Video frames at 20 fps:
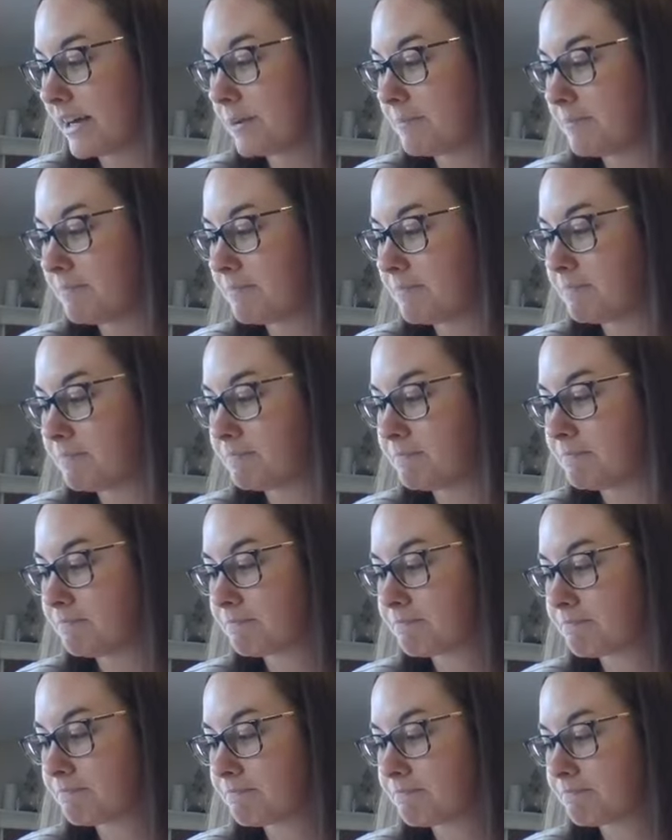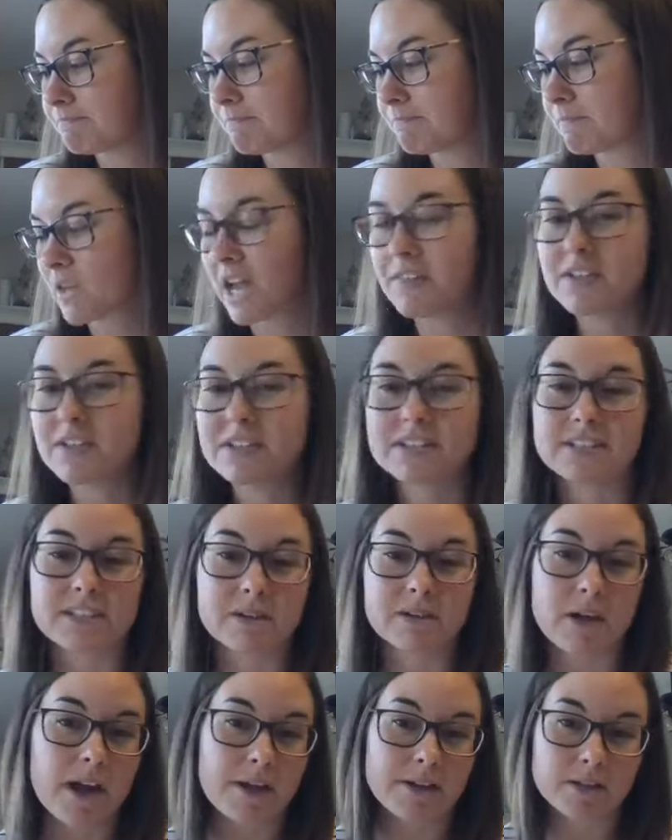And this
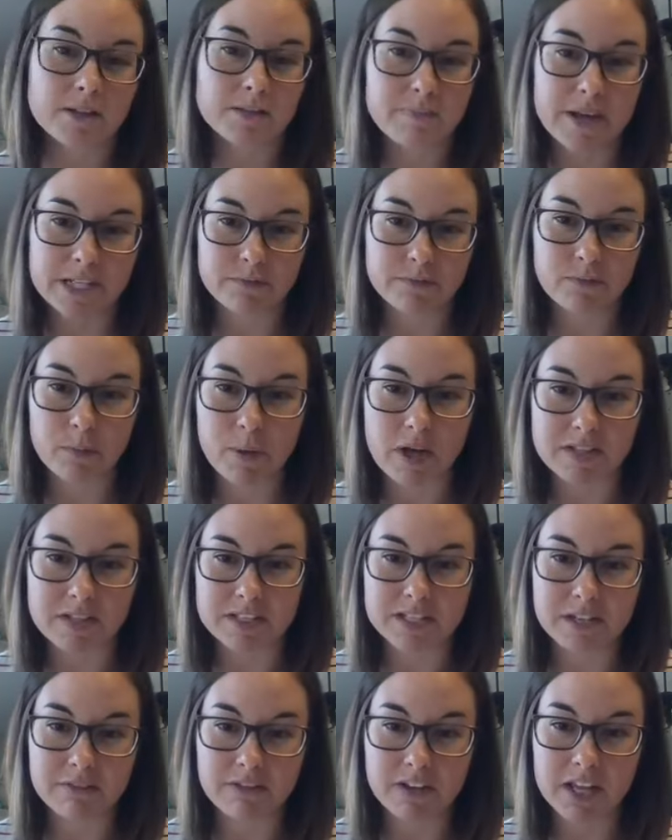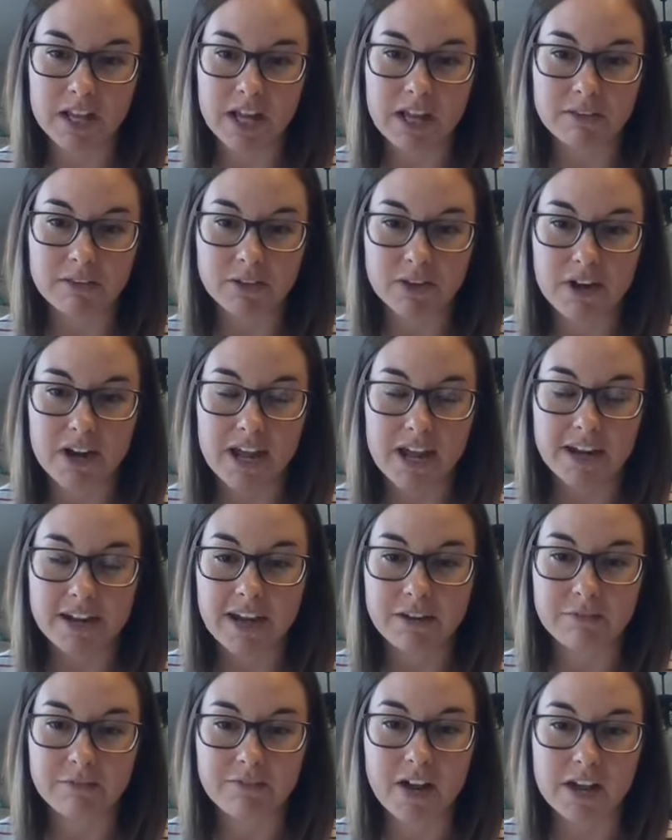is a space for positivity and
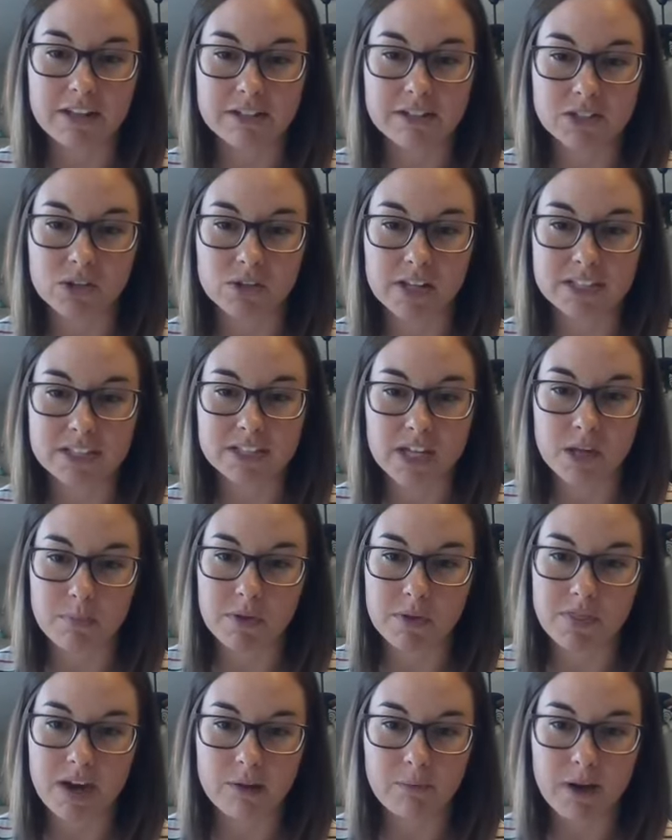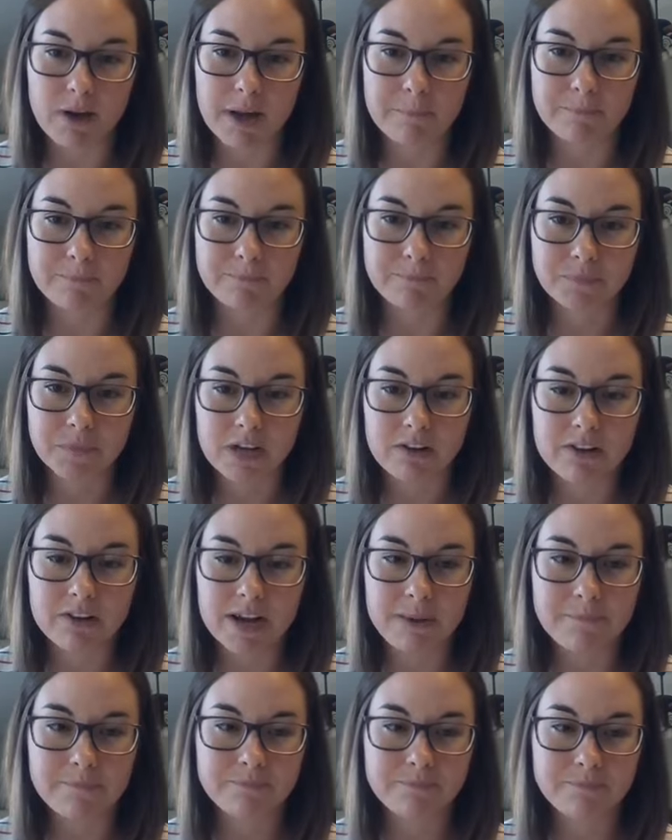learning and fun. So let's keep it that way,
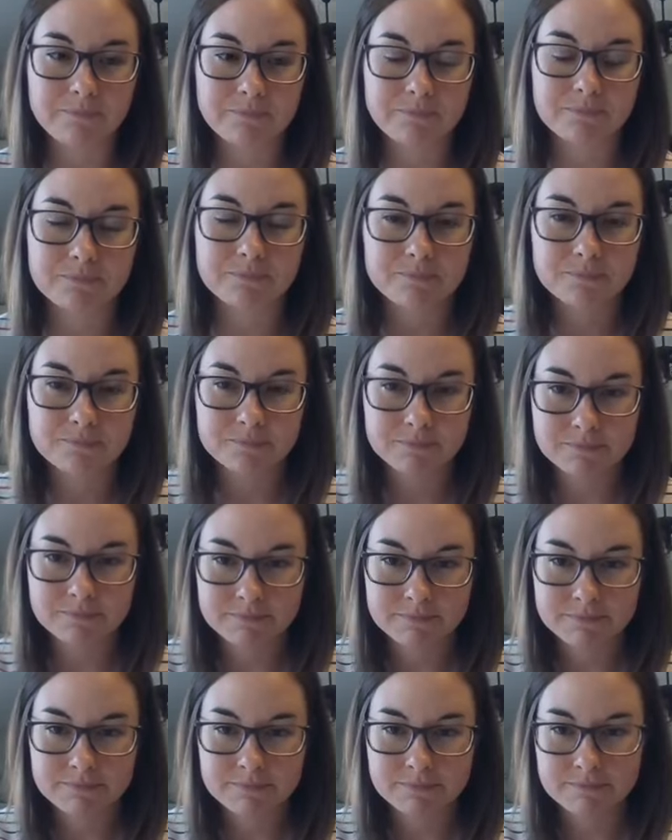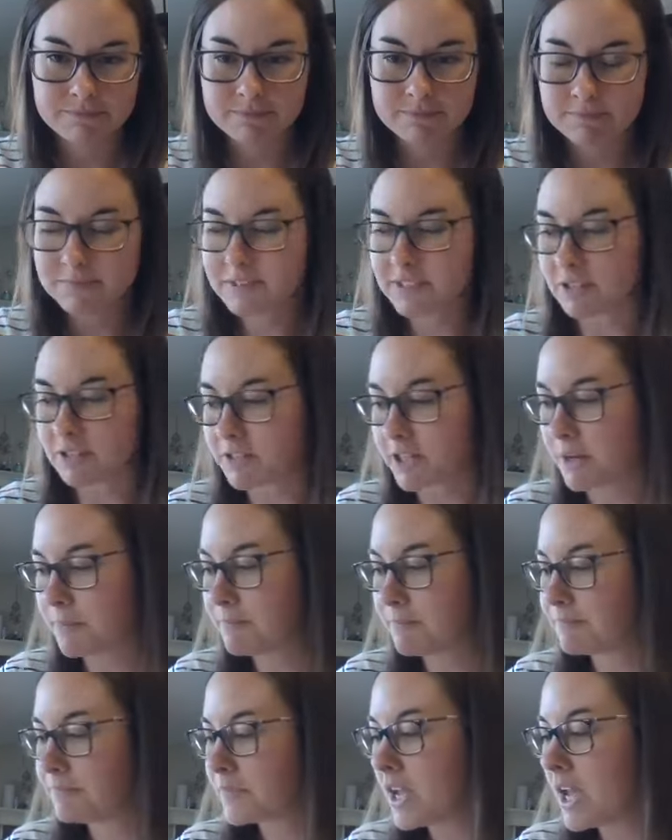right? Sounds
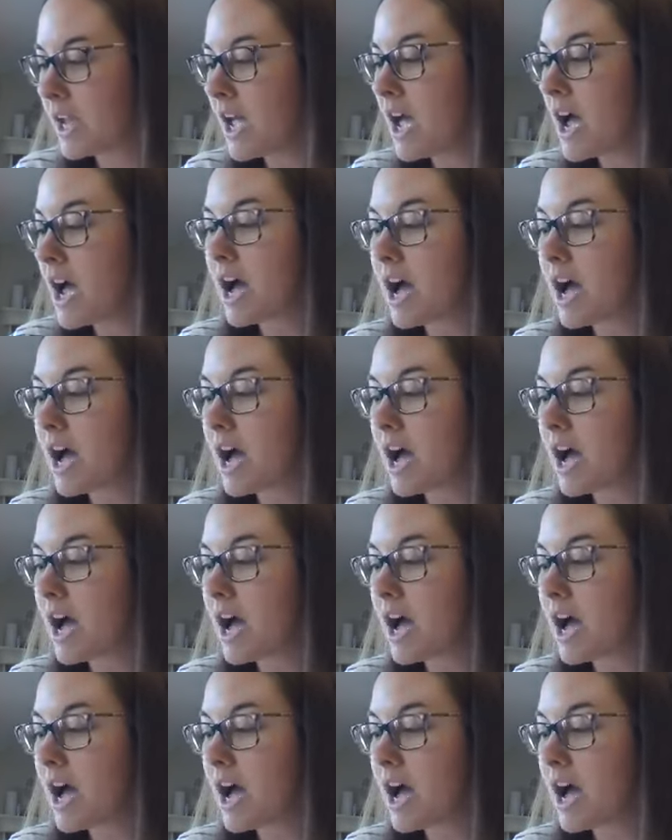good.